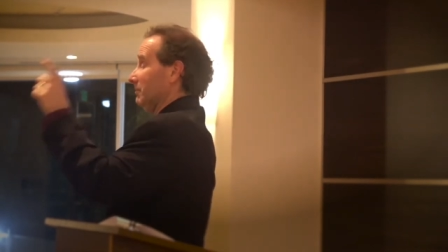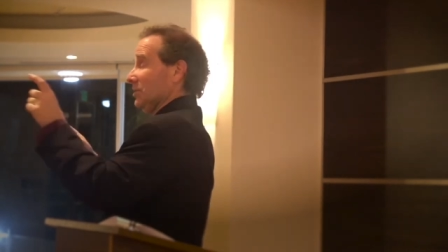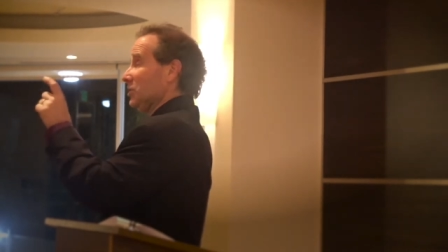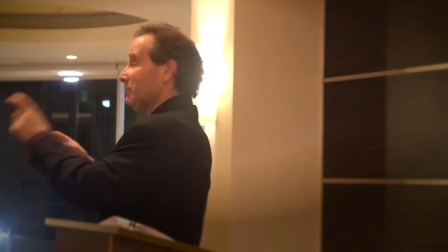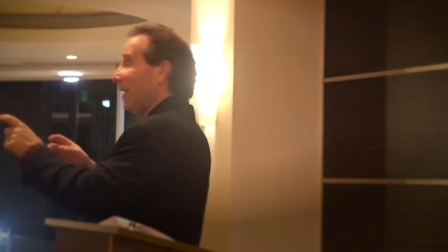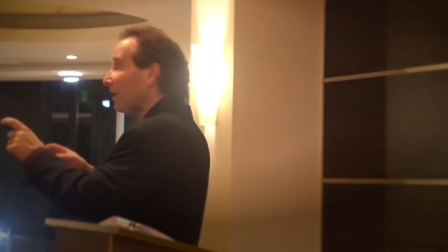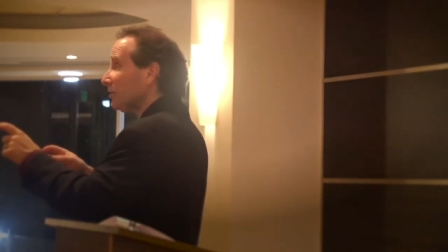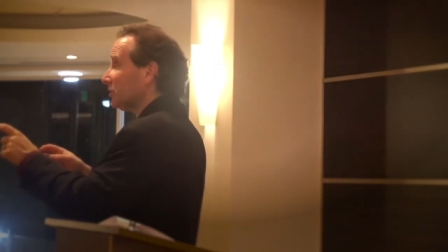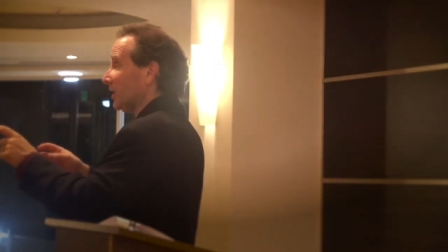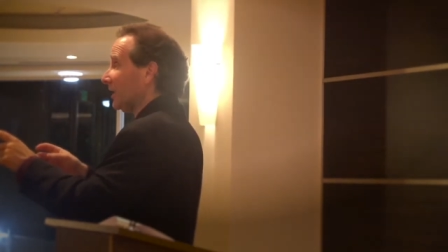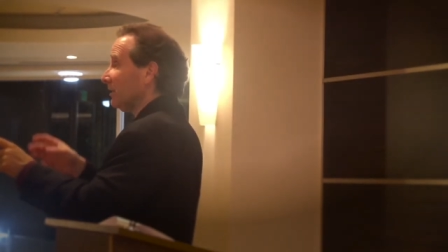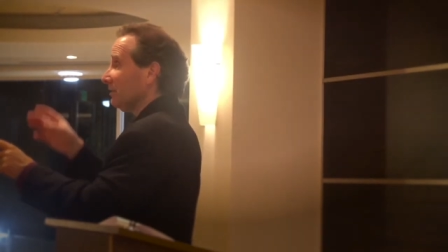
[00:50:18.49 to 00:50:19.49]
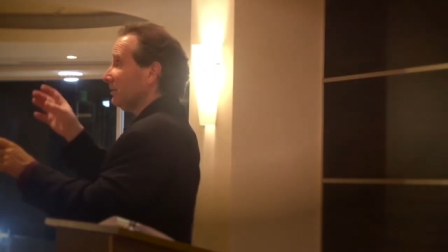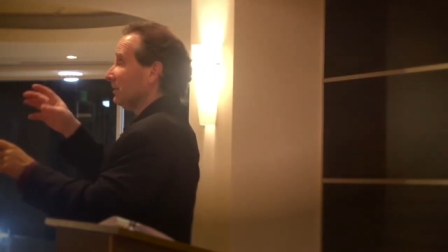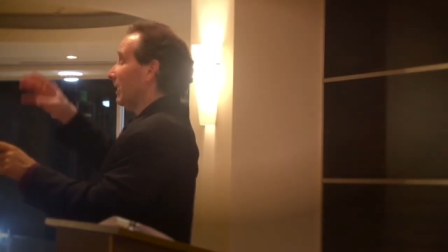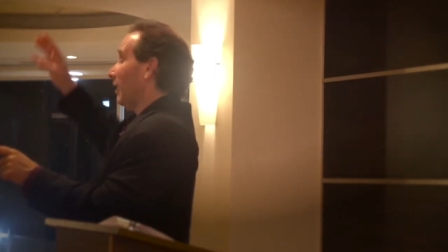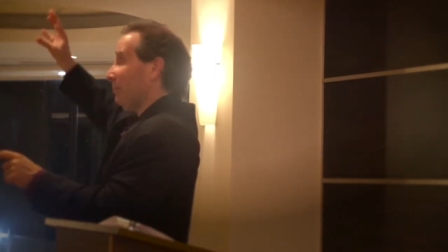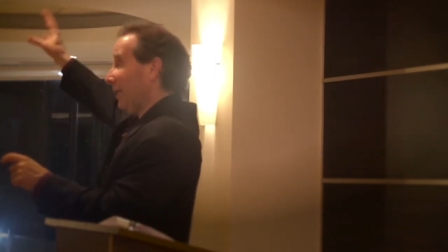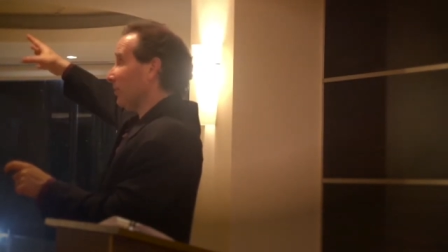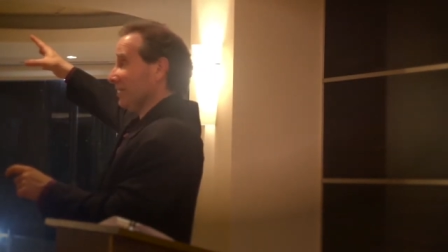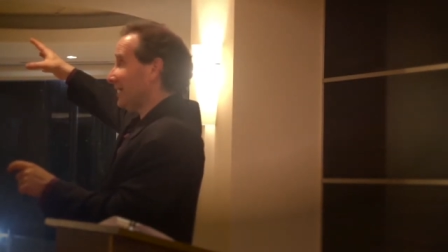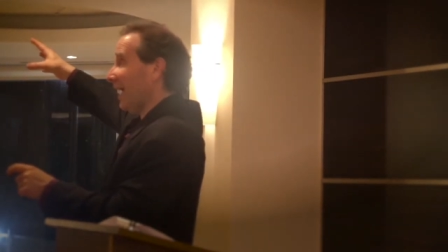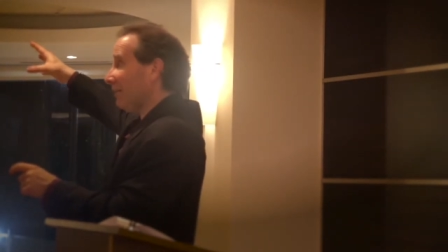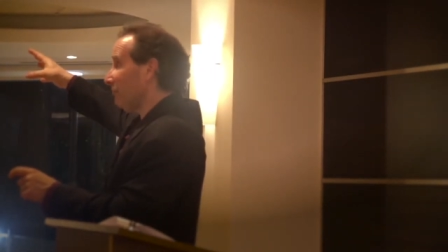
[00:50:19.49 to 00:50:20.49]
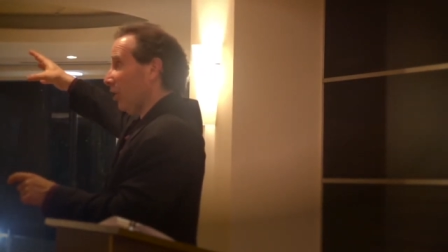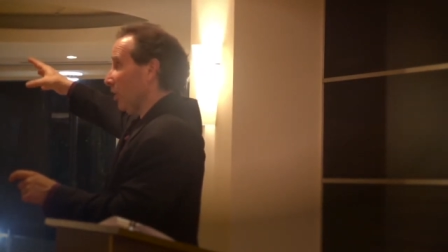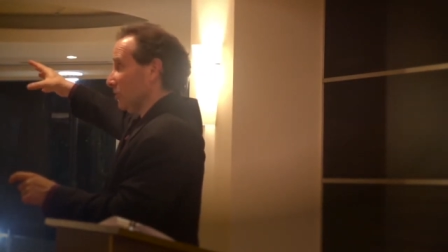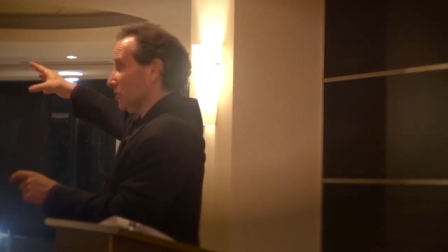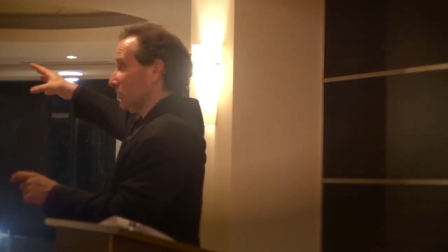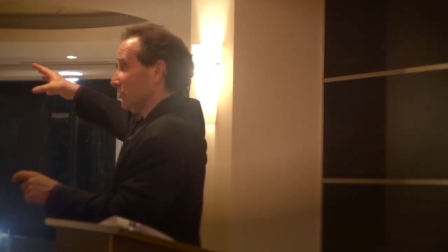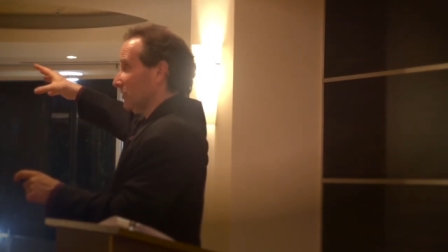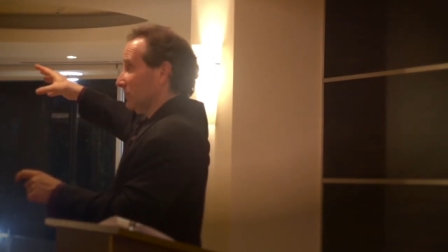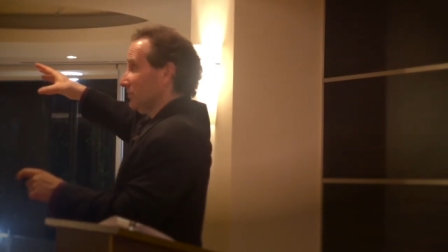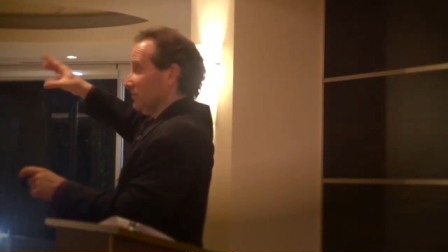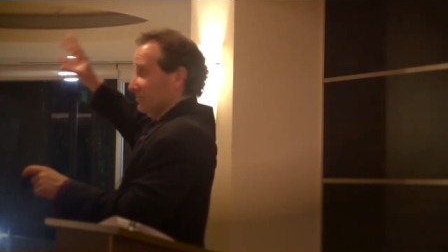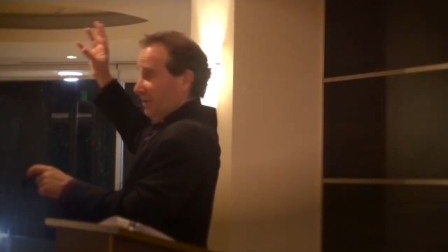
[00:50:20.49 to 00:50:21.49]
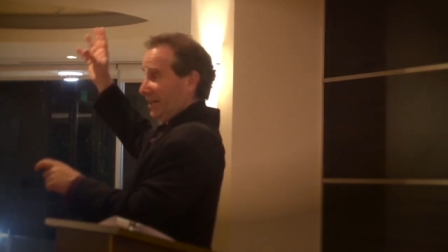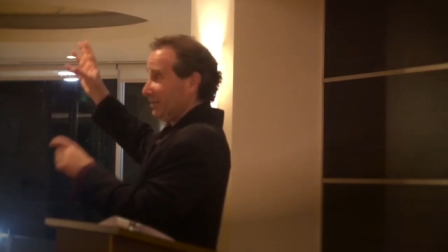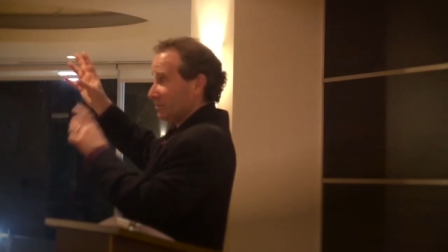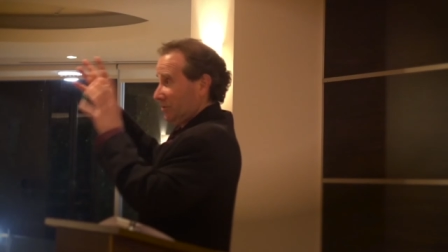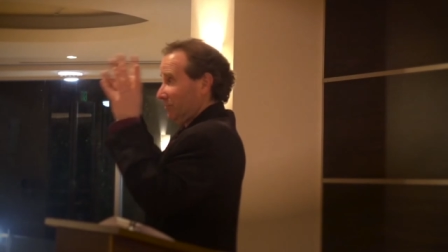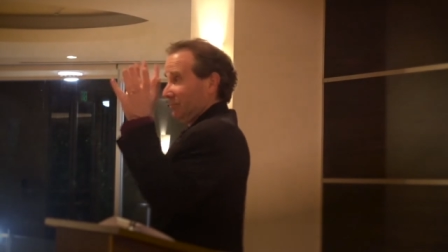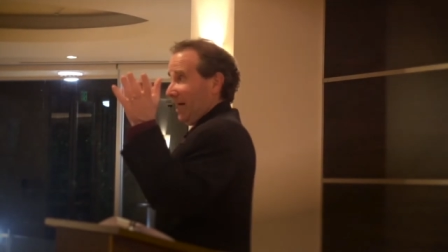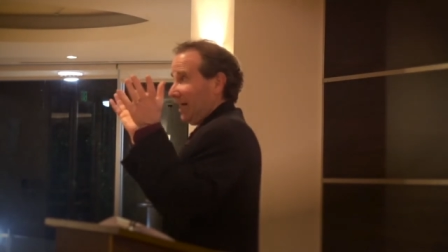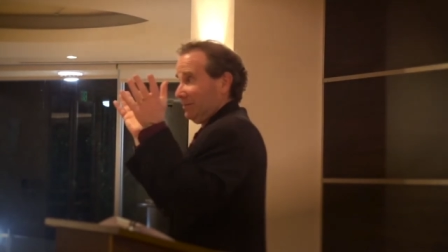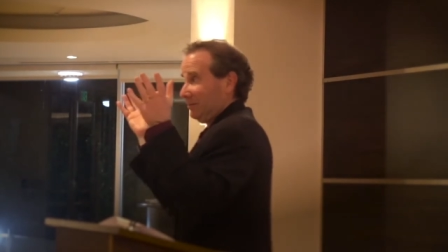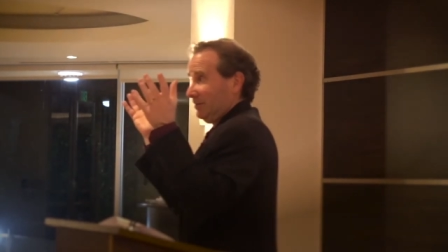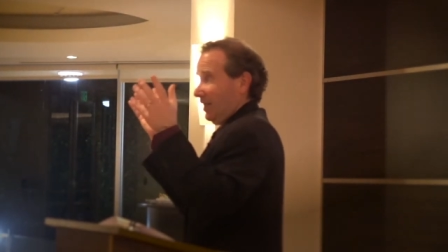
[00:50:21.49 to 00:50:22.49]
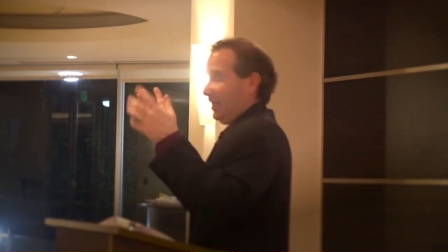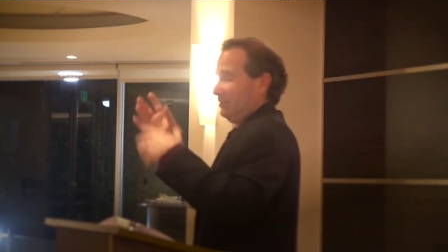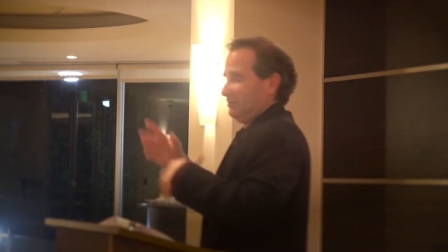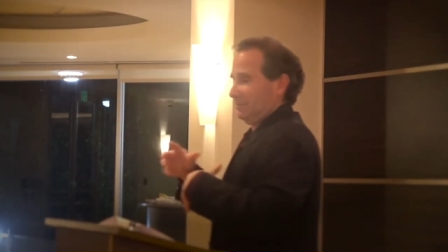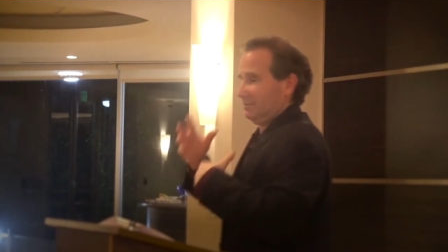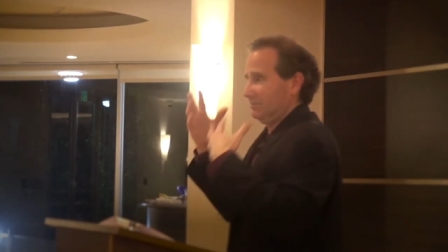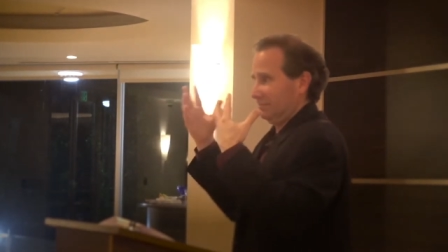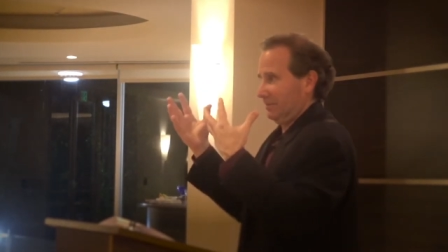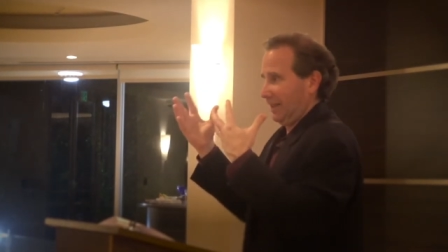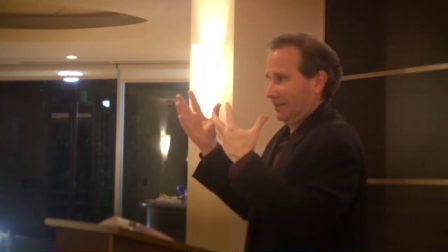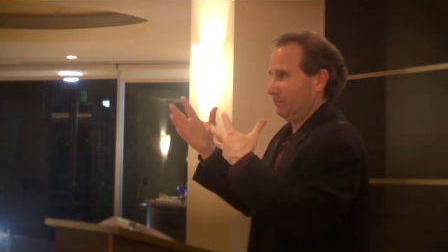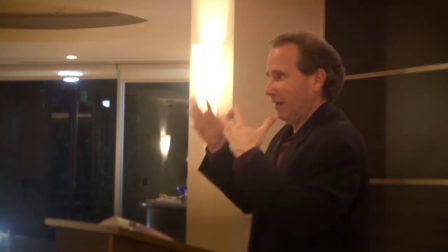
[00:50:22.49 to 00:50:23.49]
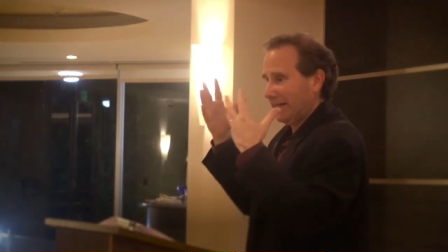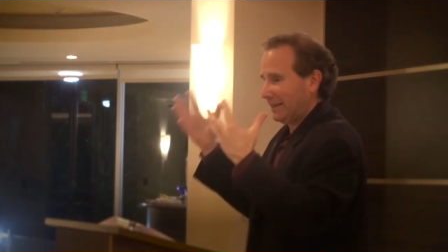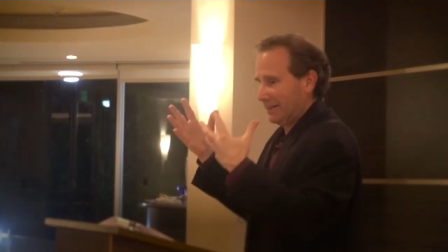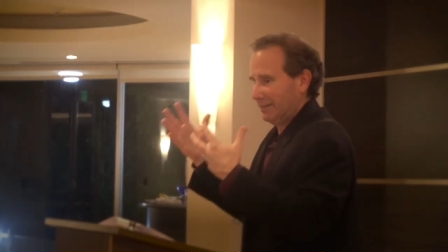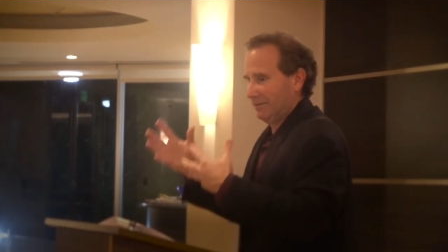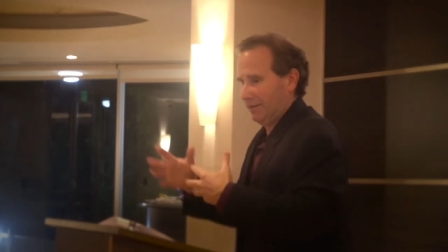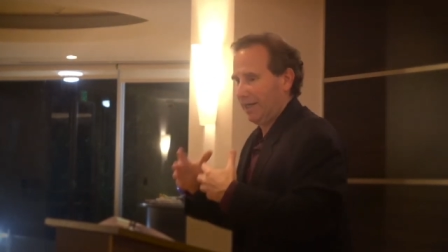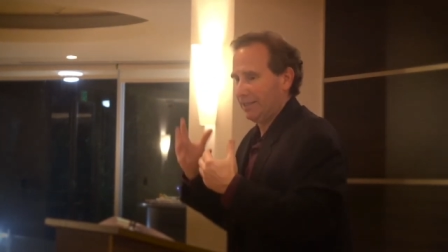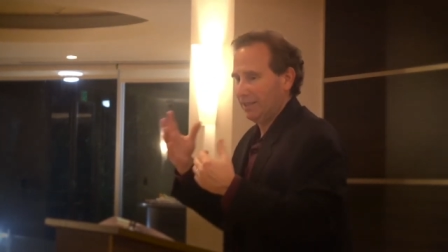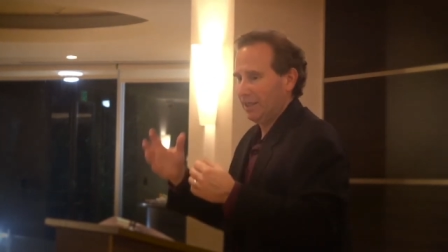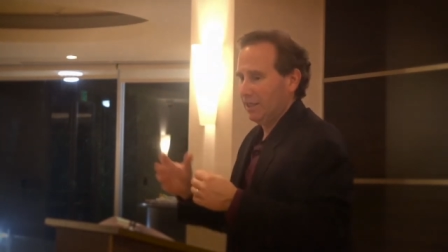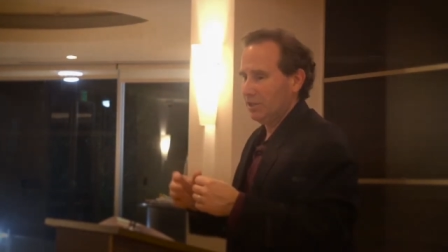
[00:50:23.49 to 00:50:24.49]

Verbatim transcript: Disparaging, apparently not false, right? So not, not, I can write, right?